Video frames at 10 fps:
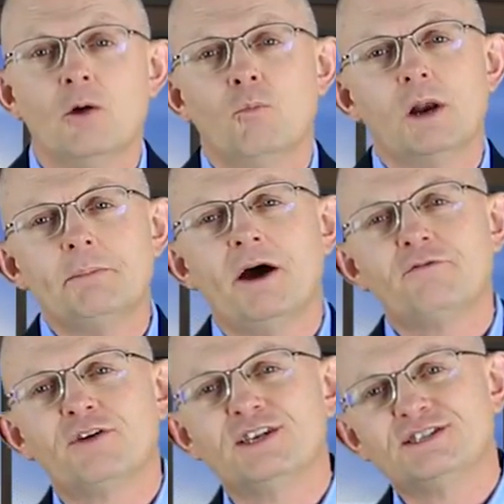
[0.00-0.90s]
What
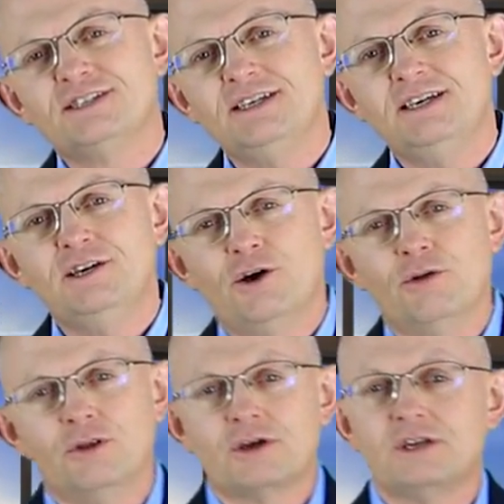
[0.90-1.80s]
about for the
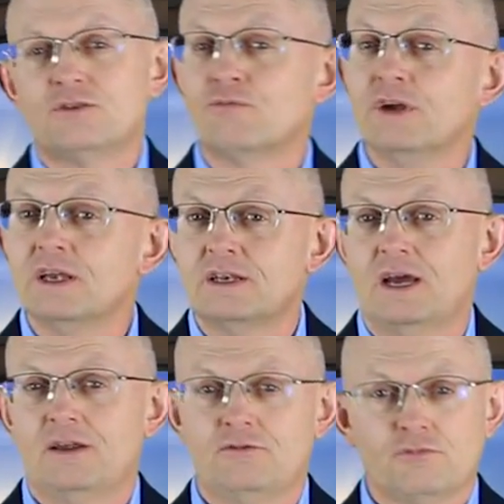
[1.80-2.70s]
CEO looking to
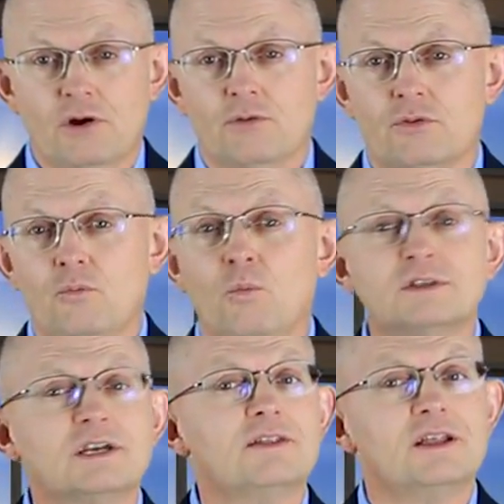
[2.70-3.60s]
reignite growth?
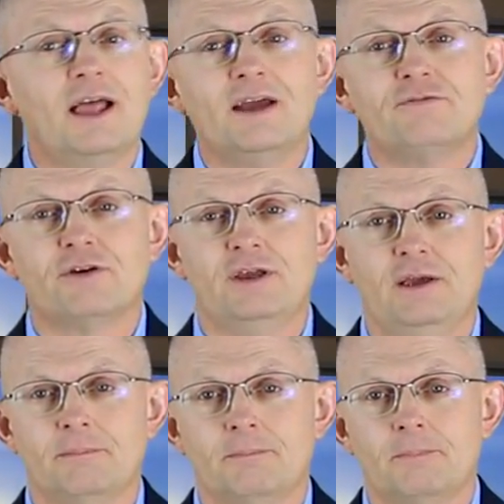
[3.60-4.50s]
What's on the line for
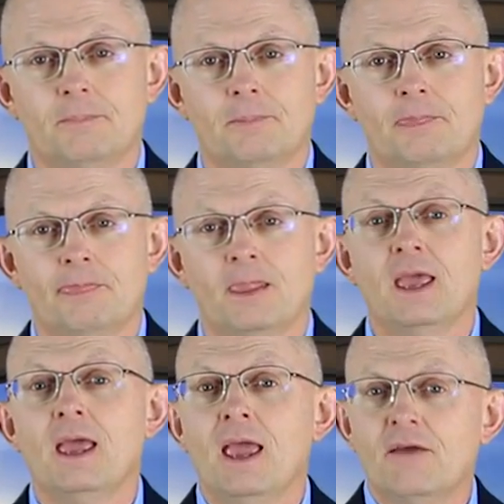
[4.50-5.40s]
him?
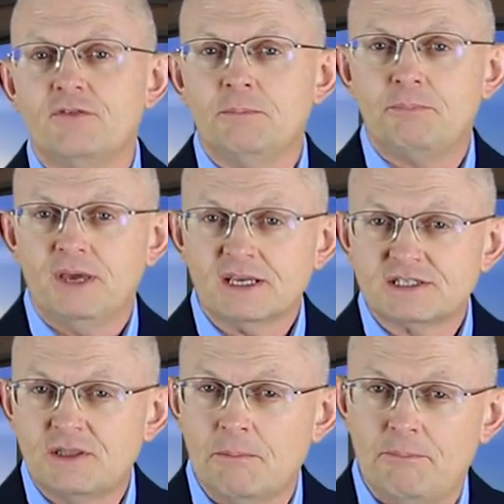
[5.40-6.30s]
If he
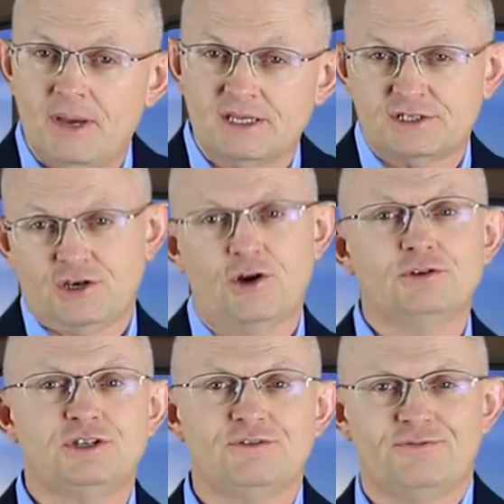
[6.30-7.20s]
picks the best
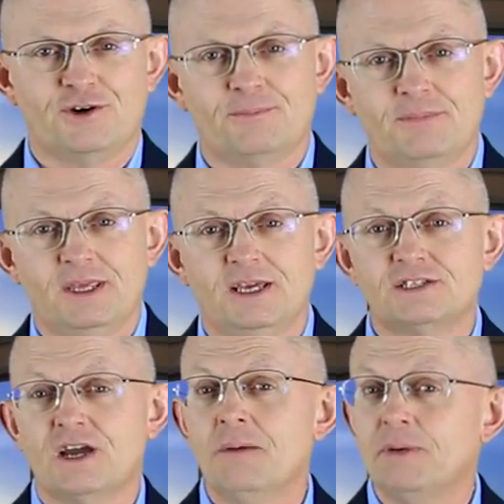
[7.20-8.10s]
coaching firm,
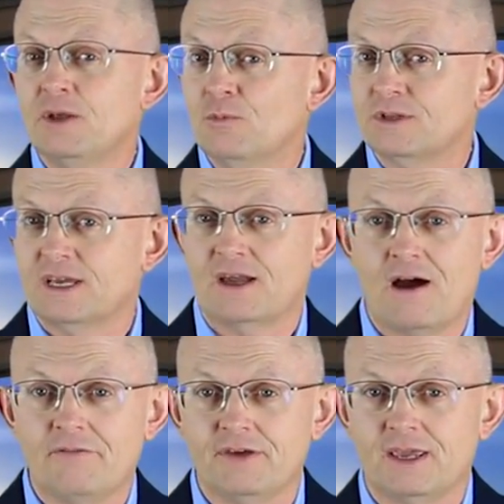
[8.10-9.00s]
his company will take
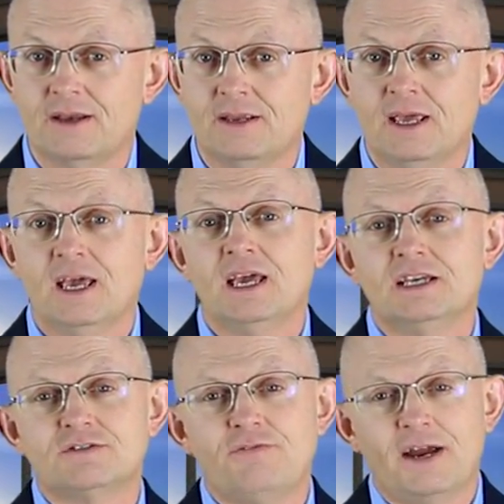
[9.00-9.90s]
off again.
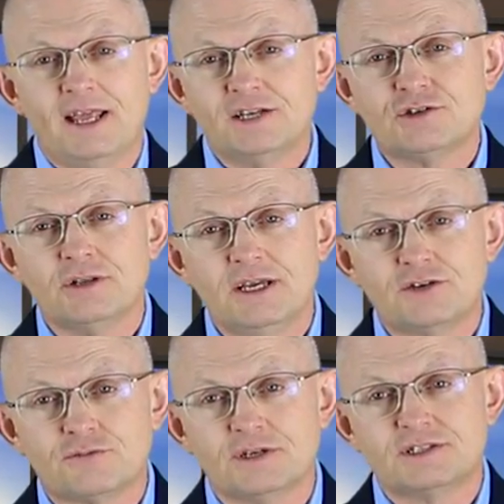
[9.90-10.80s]
His financial
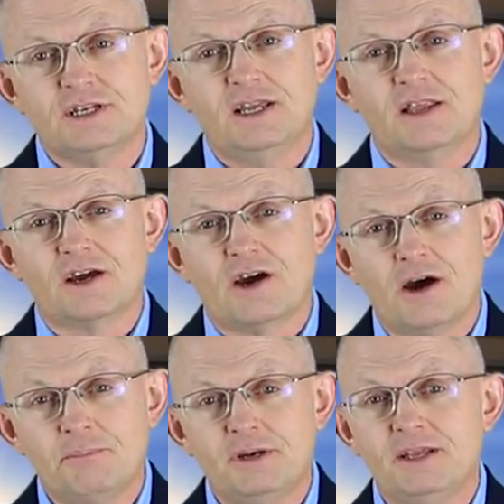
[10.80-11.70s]
interests in the
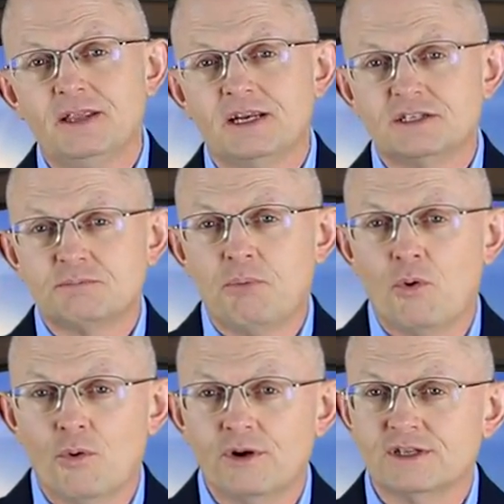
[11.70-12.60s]
company that he's
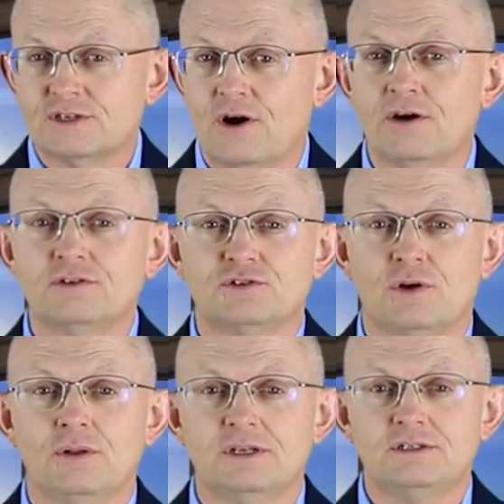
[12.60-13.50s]
poured his heart and
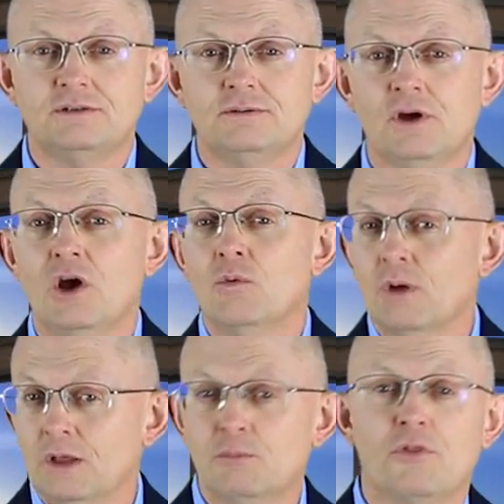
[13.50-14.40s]
soul into,
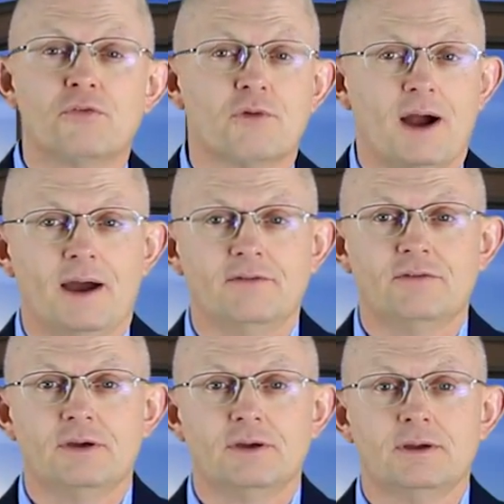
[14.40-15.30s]
well, it will thrive.